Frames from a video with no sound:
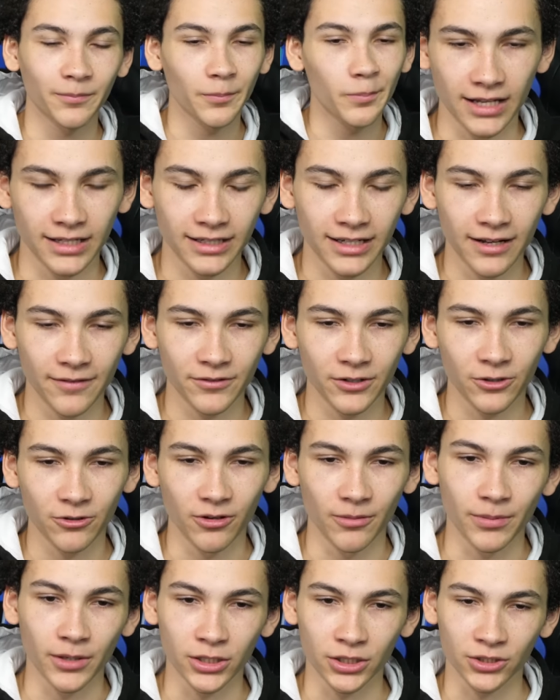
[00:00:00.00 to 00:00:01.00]
I did have to do
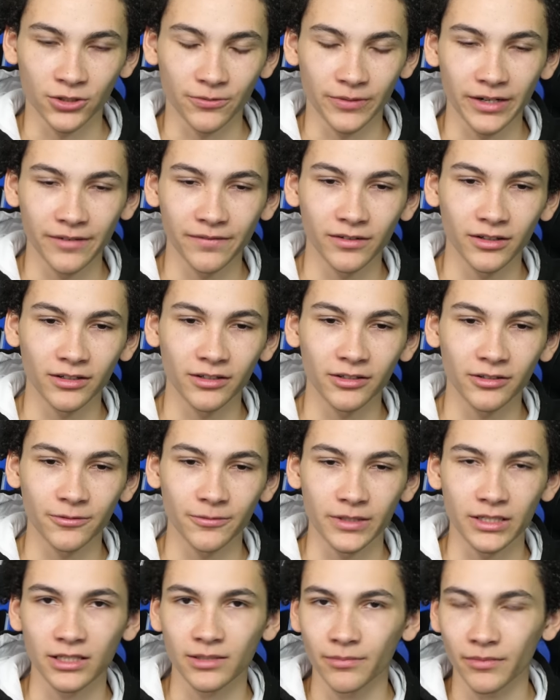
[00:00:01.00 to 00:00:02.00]
a partial refund,
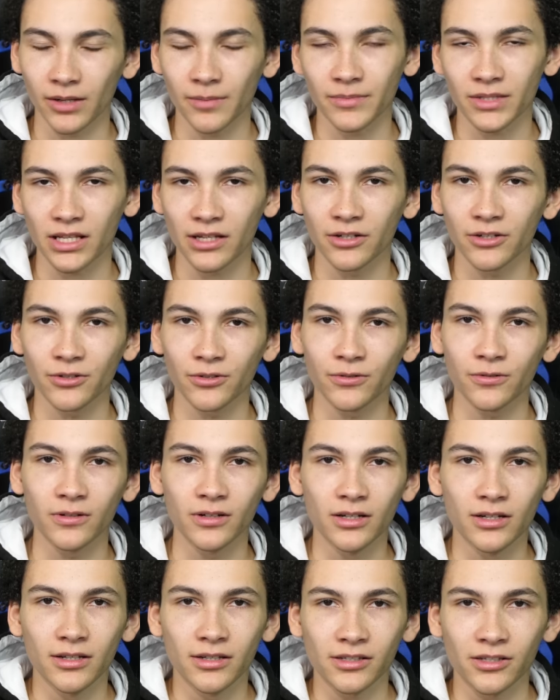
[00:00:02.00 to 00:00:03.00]
which sometimes I do.
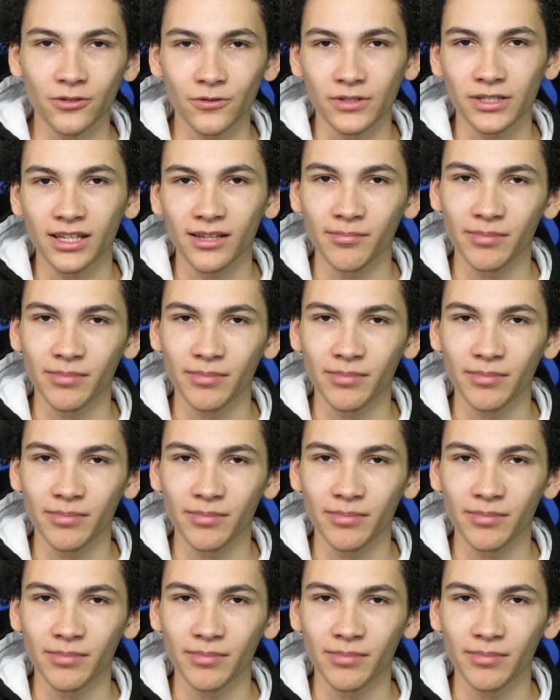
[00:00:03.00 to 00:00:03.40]
So